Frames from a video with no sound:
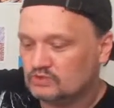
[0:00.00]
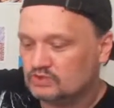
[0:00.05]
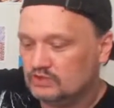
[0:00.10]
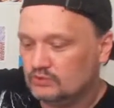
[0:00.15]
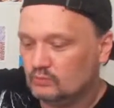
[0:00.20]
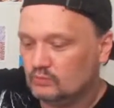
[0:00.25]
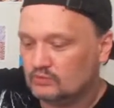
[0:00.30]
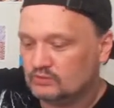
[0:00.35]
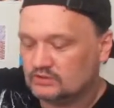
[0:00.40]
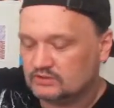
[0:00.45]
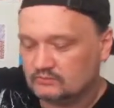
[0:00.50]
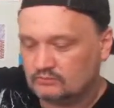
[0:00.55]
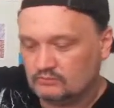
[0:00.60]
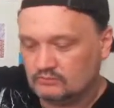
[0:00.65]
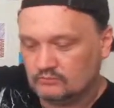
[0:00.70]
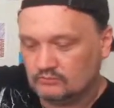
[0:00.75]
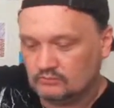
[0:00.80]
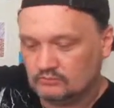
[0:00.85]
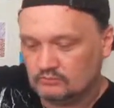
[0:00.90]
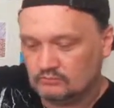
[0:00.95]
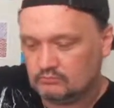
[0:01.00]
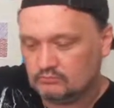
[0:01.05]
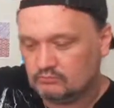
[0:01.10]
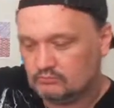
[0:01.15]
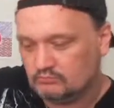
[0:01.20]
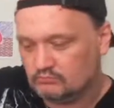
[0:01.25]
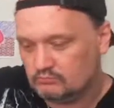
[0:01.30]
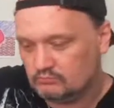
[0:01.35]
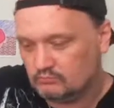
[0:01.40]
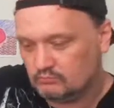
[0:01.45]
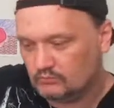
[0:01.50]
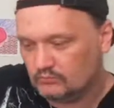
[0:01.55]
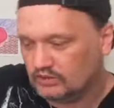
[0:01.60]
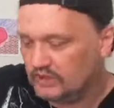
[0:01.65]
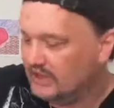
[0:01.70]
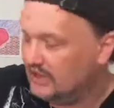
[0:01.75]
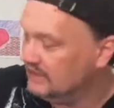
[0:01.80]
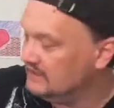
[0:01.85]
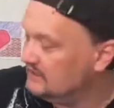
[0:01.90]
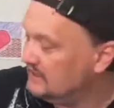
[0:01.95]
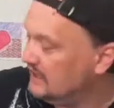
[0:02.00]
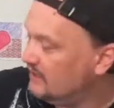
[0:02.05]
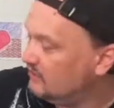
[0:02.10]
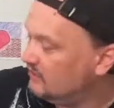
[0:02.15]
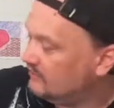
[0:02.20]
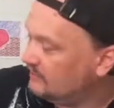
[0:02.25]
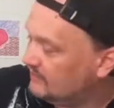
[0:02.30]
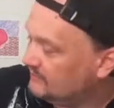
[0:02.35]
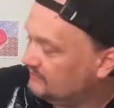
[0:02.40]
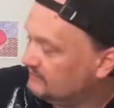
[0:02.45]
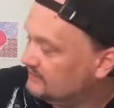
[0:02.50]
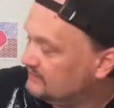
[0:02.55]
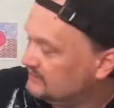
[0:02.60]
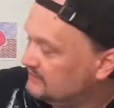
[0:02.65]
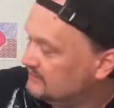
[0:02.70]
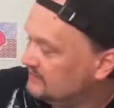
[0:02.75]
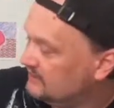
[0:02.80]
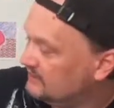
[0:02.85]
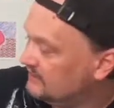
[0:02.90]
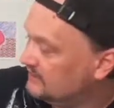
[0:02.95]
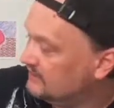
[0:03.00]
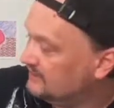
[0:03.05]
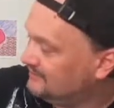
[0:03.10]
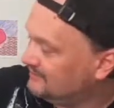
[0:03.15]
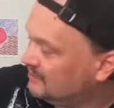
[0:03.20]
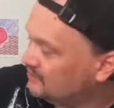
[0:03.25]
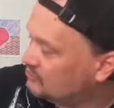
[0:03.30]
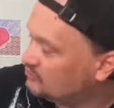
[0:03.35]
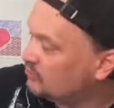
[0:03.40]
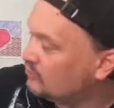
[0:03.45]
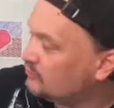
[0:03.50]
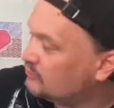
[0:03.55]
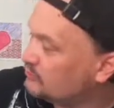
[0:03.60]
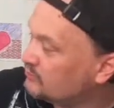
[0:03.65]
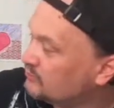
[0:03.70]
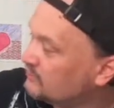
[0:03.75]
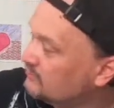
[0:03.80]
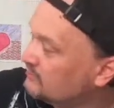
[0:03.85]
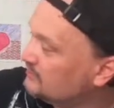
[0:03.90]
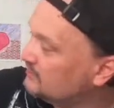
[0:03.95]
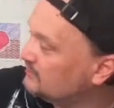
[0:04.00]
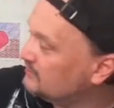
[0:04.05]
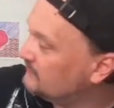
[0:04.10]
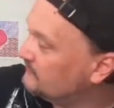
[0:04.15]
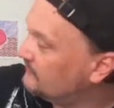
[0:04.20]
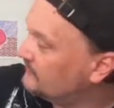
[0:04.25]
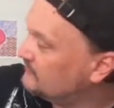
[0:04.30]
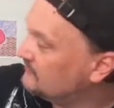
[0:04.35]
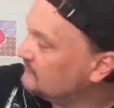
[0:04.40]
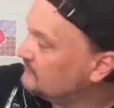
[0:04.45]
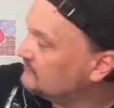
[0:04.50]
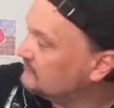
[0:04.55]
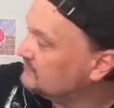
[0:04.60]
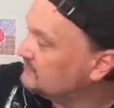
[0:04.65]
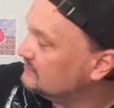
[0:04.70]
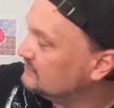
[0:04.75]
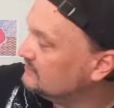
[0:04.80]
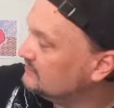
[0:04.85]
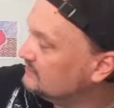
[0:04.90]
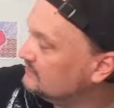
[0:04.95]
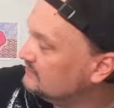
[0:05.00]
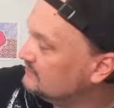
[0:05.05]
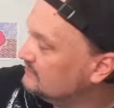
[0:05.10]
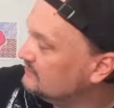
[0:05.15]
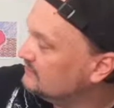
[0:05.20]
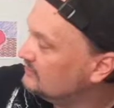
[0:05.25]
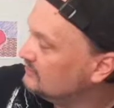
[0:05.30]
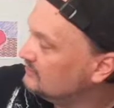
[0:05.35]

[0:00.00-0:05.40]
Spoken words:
she was laying down like this, and I drawed her and everything else, and